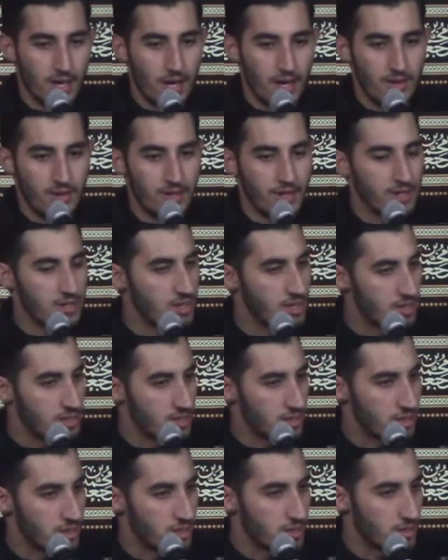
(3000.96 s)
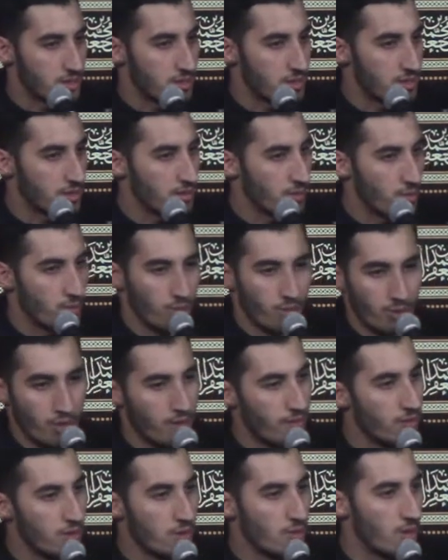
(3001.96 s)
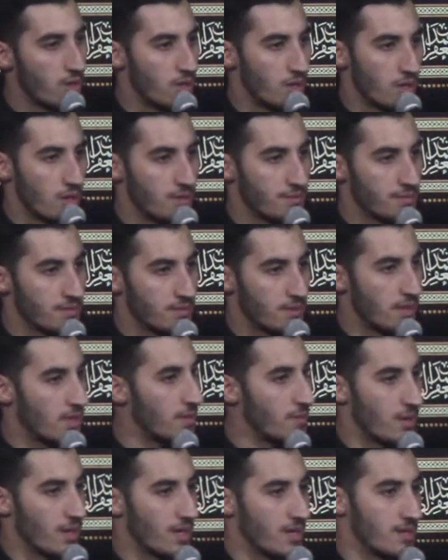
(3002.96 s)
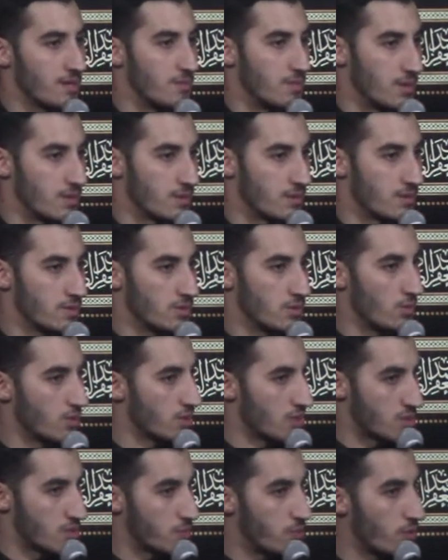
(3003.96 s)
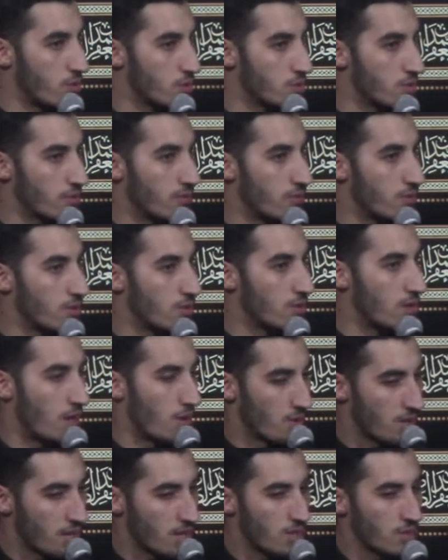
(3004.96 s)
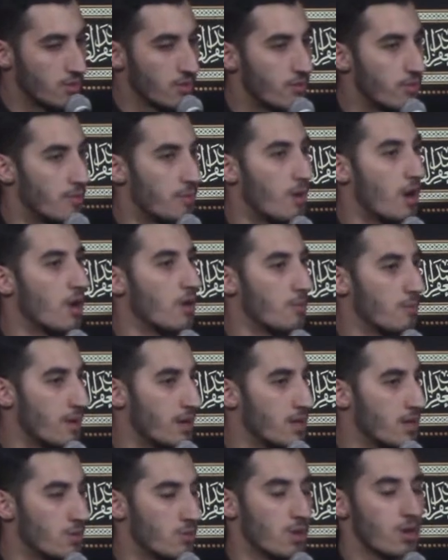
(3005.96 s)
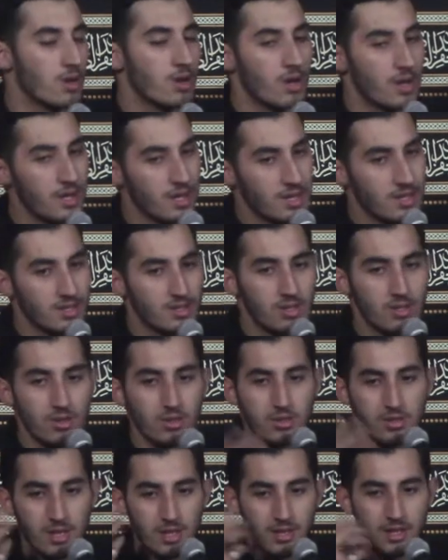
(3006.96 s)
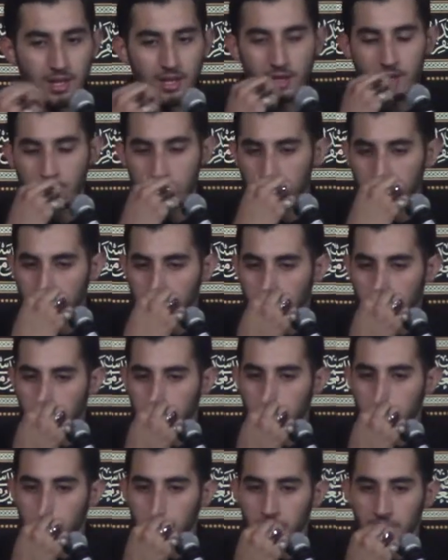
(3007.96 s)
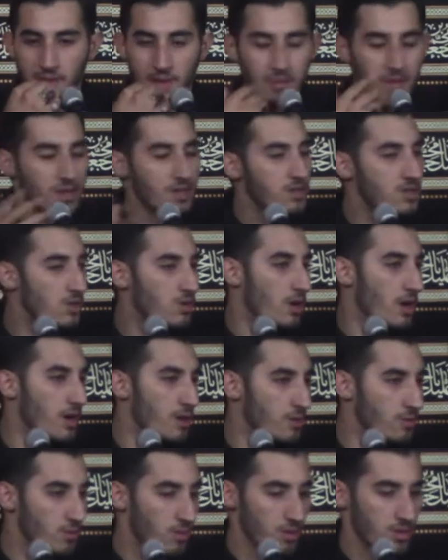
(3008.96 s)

and then he says, Whatever you want, Anabil Khidmi you want the spoils of war, I'll get you for my own money and whatnot. And he continues, and then they begin to cry.